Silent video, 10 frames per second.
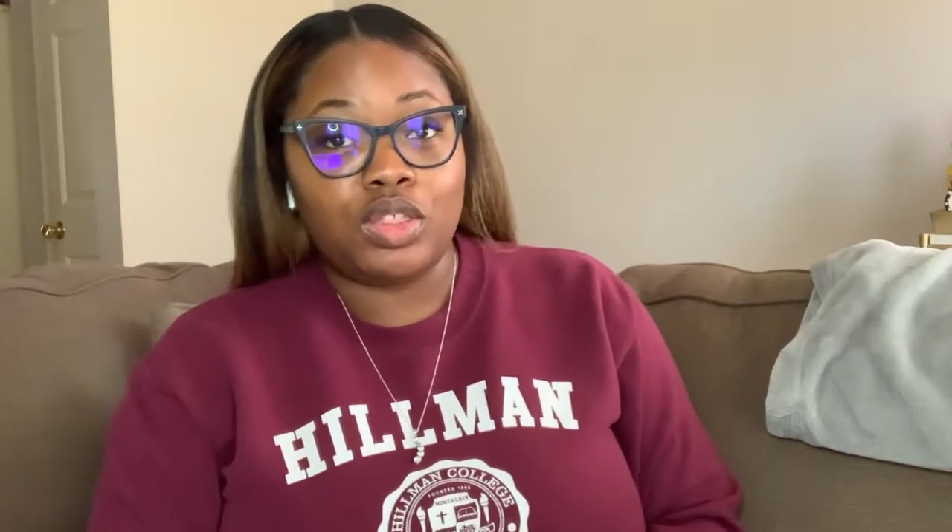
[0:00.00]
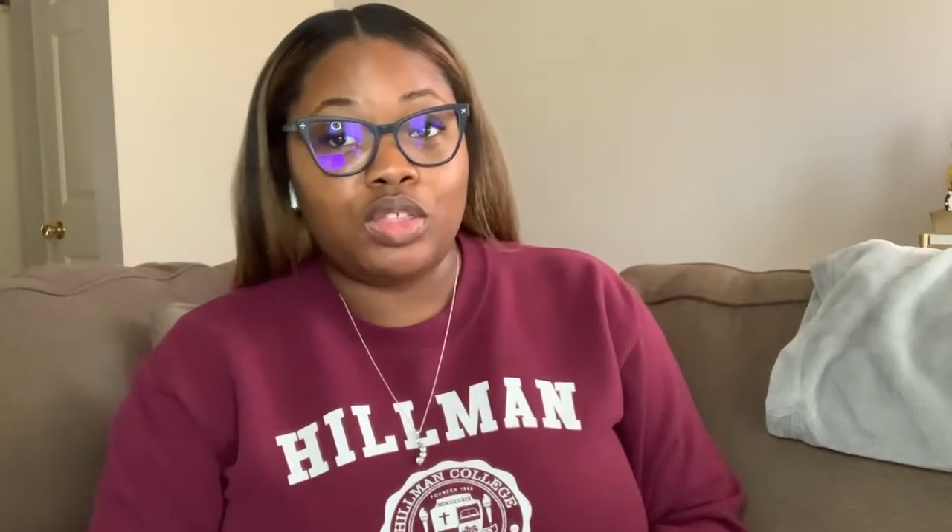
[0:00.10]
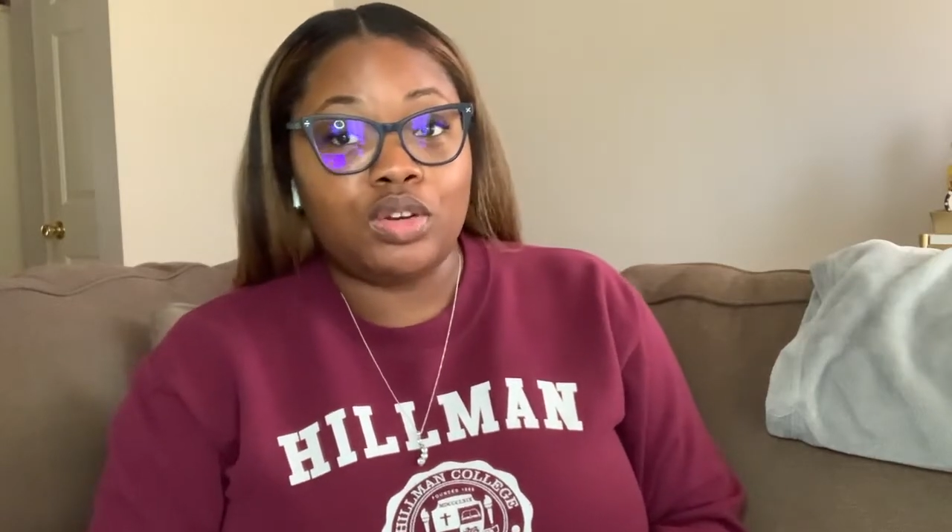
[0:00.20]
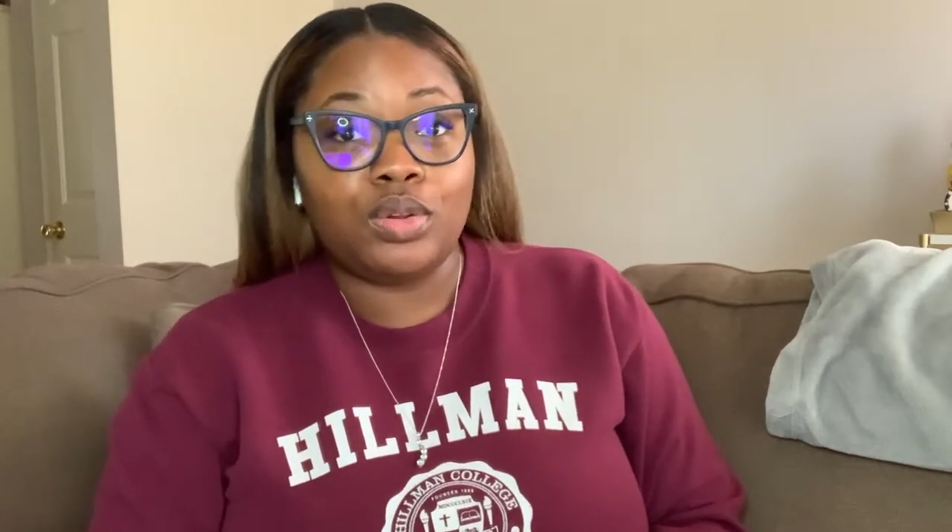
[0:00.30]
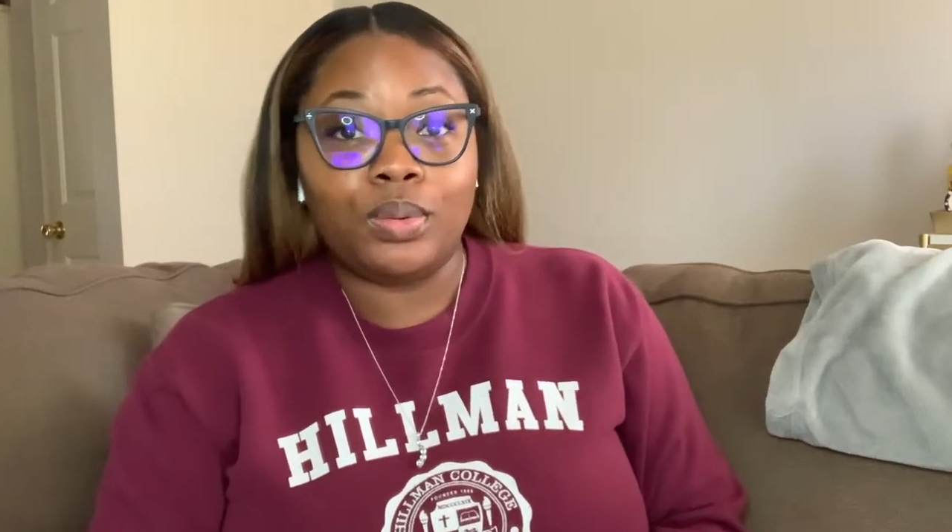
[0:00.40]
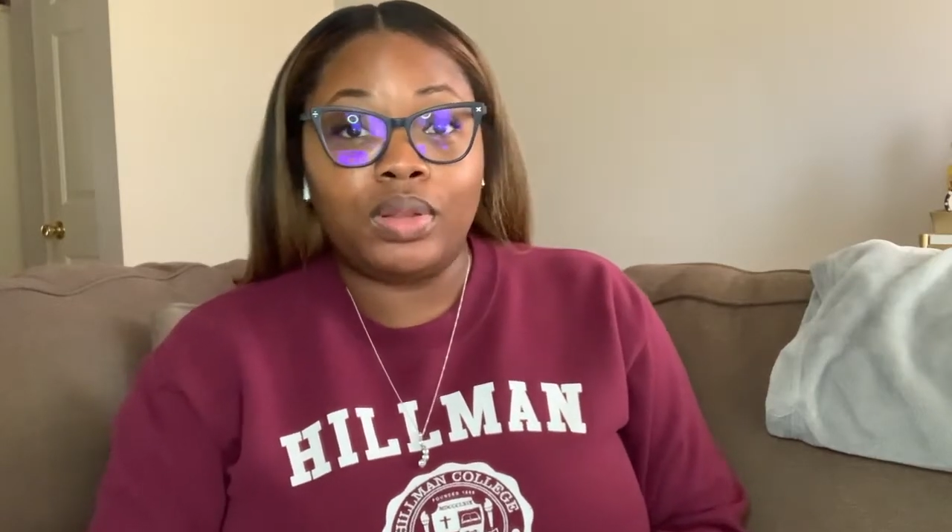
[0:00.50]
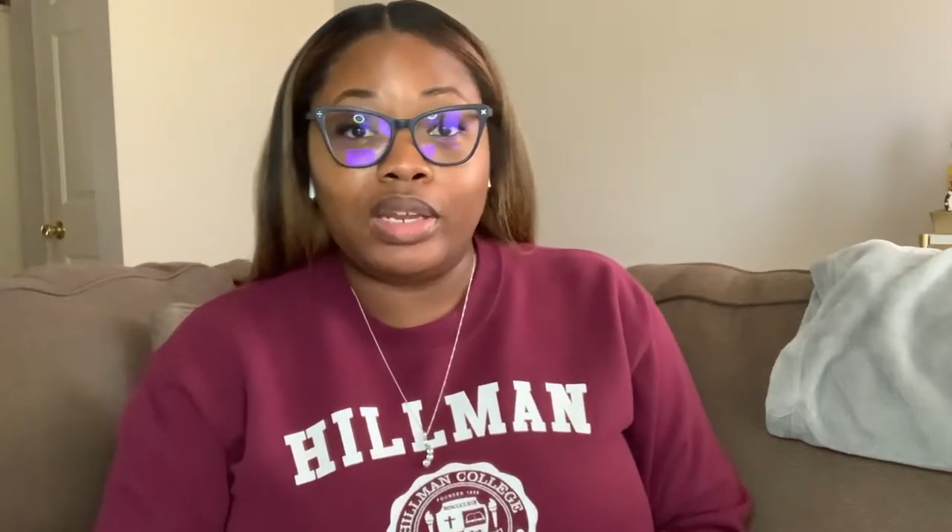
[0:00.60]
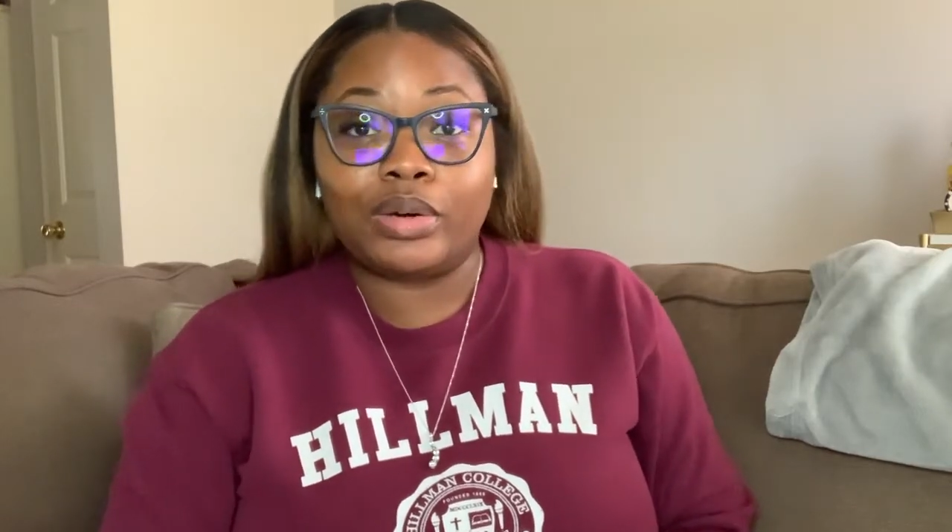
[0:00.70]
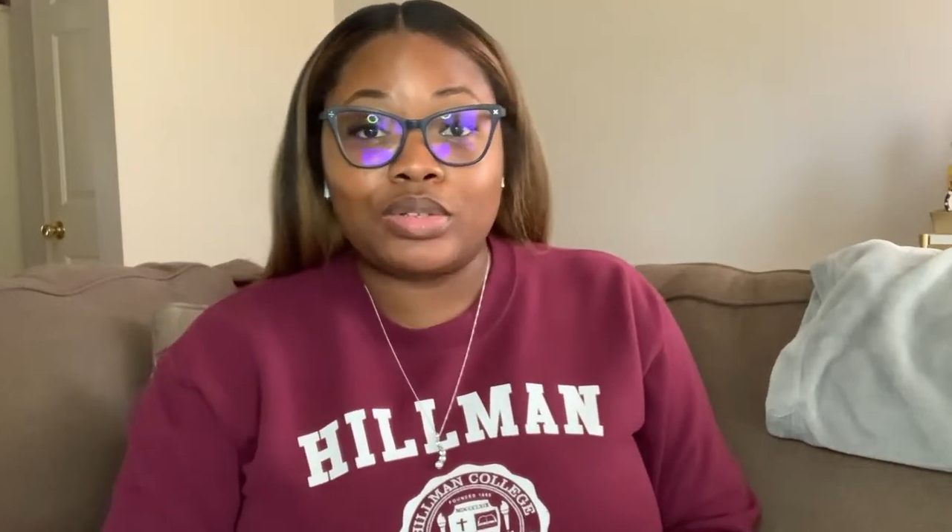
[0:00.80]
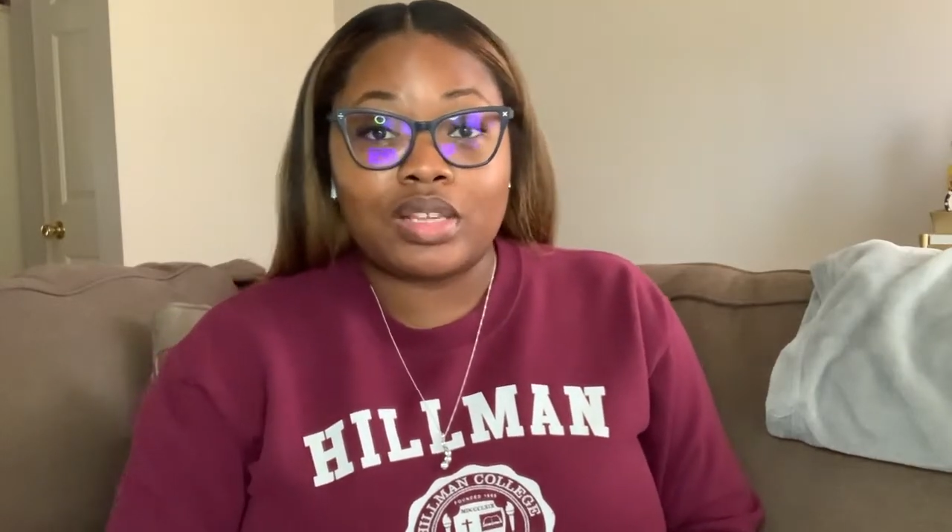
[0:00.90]
the new
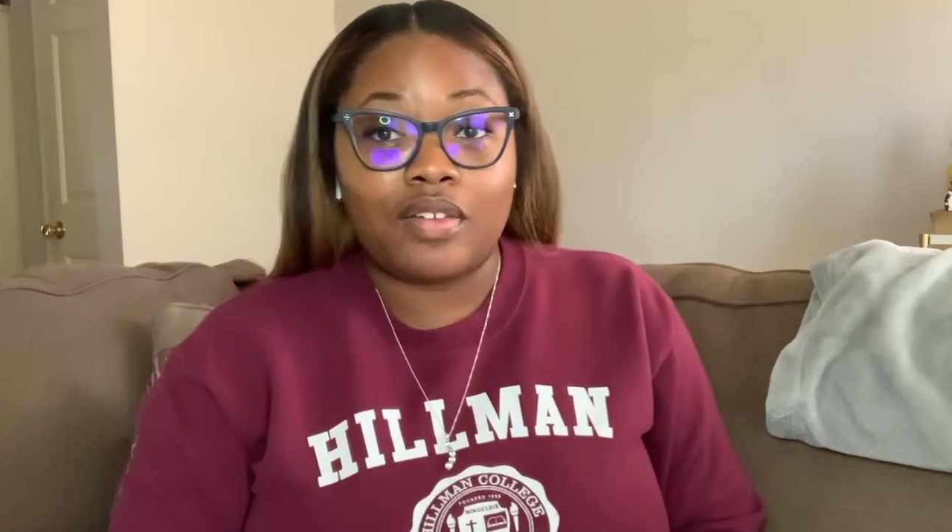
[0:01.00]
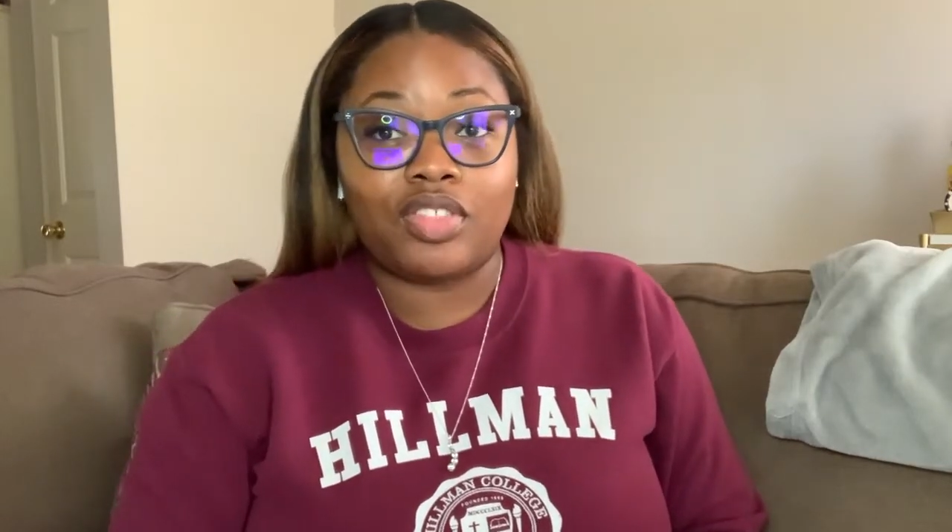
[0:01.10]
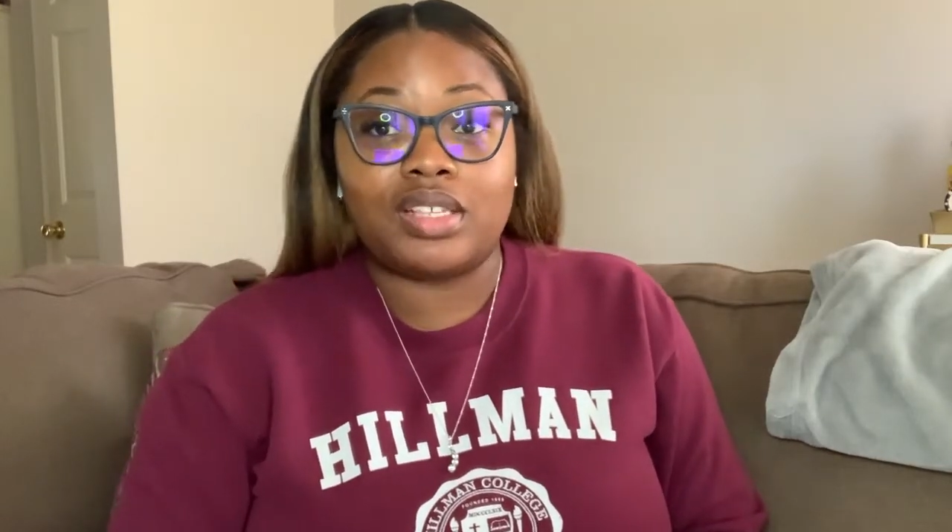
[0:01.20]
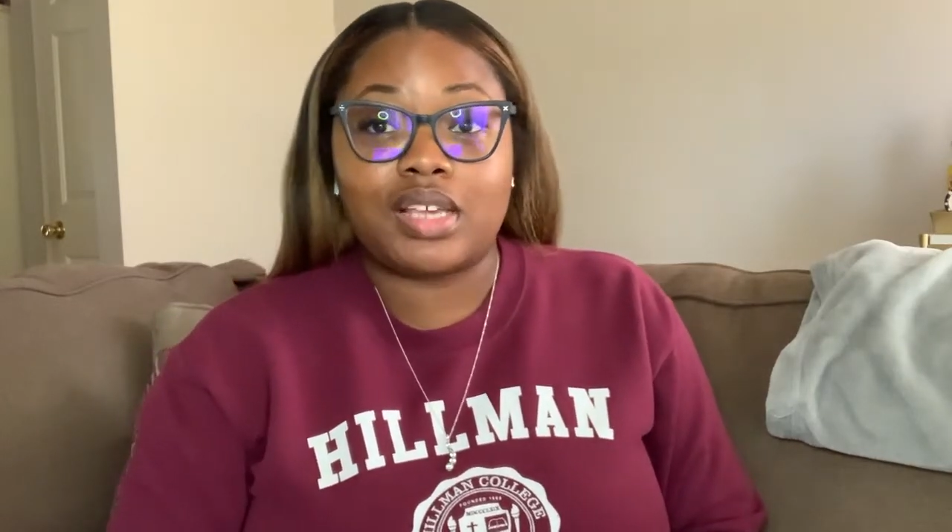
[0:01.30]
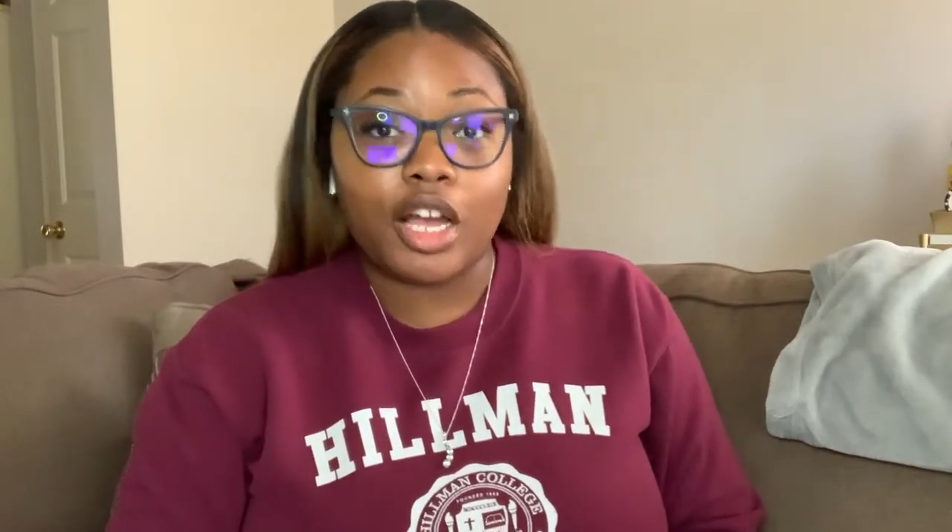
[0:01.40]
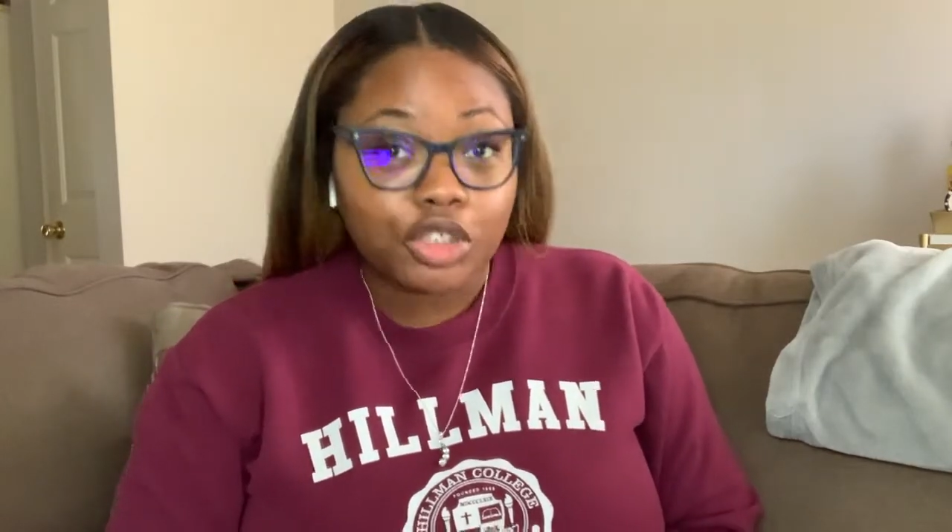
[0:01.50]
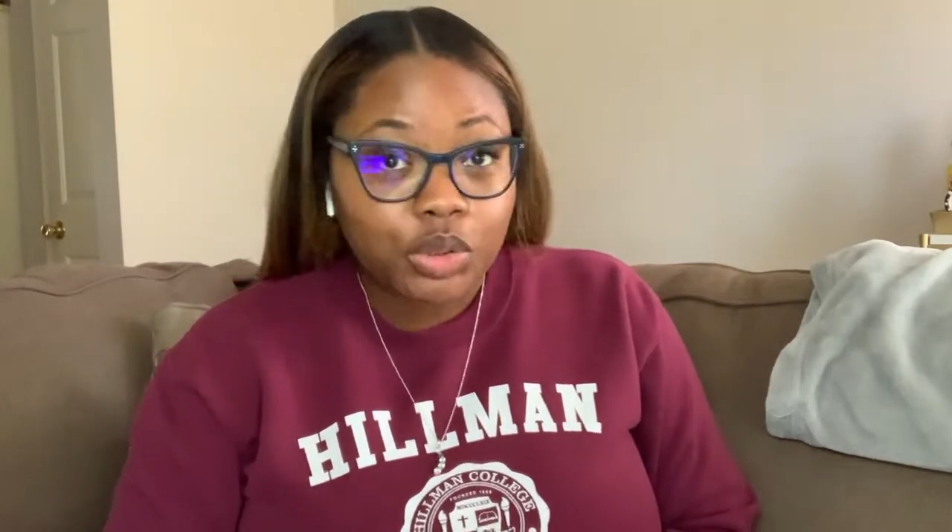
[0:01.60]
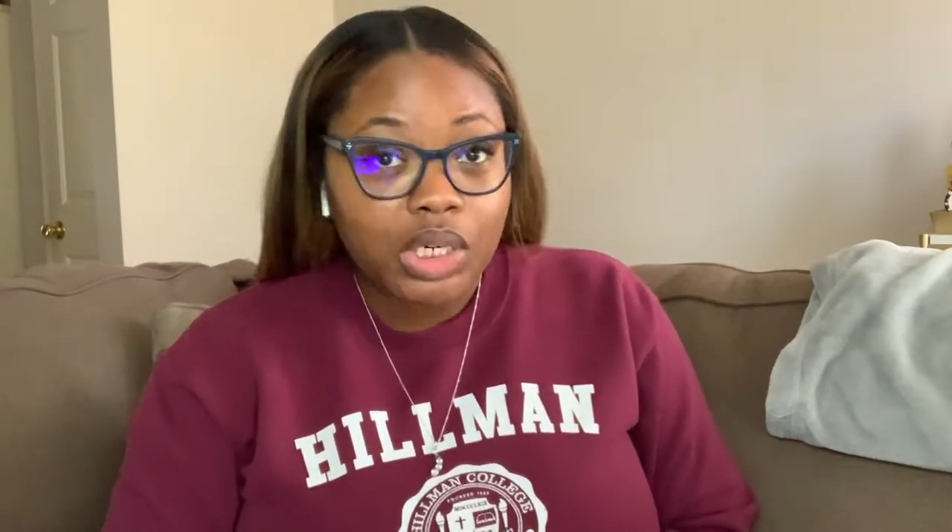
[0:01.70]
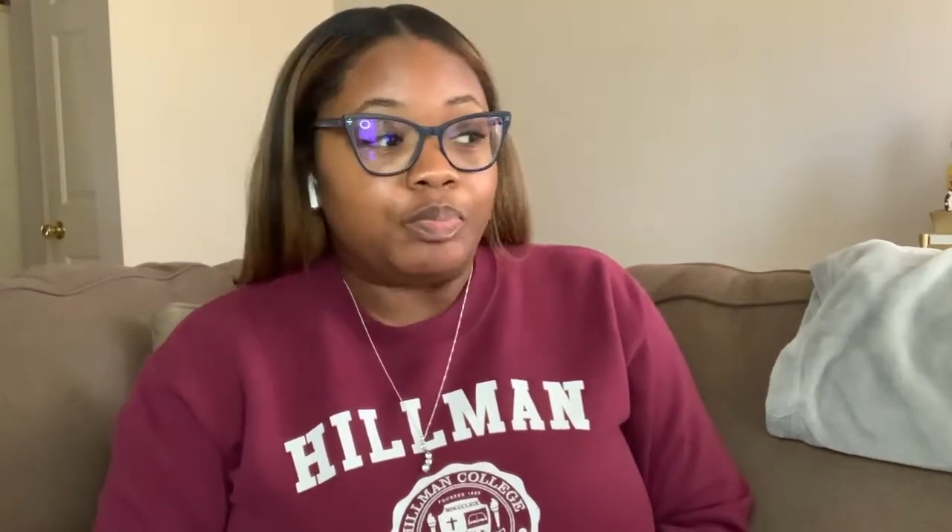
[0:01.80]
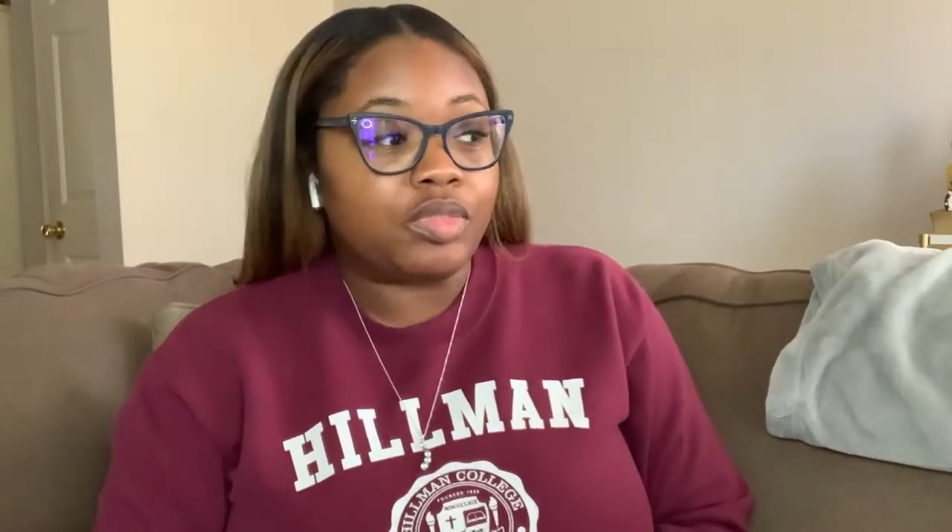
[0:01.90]
leaders of this country.